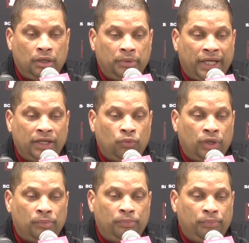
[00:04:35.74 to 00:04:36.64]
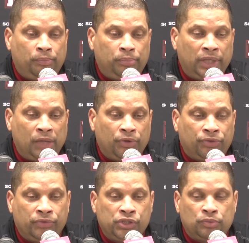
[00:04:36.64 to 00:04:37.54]
And I didn't want to play with
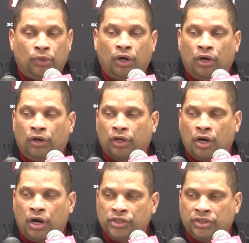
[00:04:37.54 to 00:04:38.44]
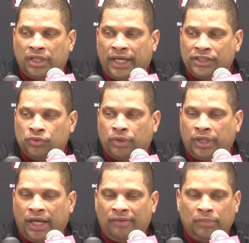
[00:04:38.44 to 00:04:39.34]
3 small guards tonight. I just wanted
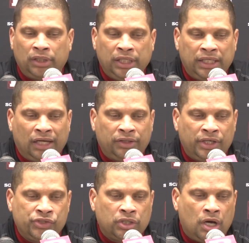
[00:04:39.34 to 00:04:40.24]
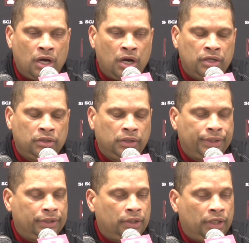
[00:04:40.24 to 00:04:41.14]
to have Malik out there as a guard,
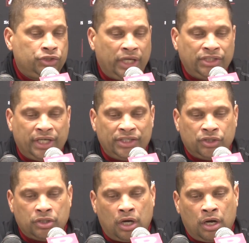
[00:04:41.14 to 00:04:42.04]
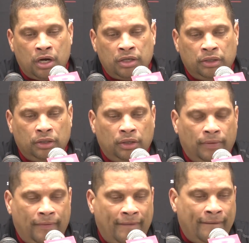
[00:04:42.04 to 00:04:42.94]
J.J. as a guard,
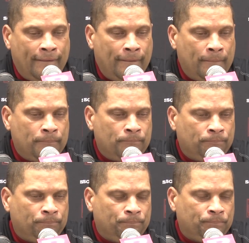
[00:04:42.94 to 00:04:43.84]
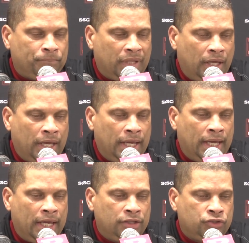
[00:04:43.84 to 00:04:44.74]

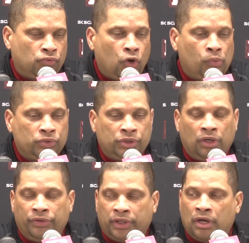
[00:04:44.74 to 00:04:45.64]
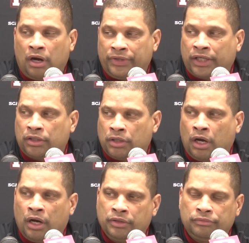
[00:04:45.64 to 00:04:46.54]
and Jerome was the other guard, that
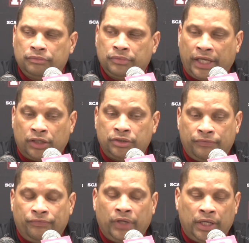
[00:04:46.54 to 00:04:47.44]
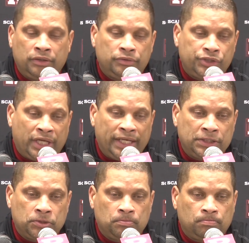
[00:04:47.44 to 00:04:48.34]
could defend
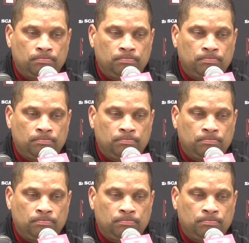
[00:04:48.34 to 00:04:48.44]
Sykes.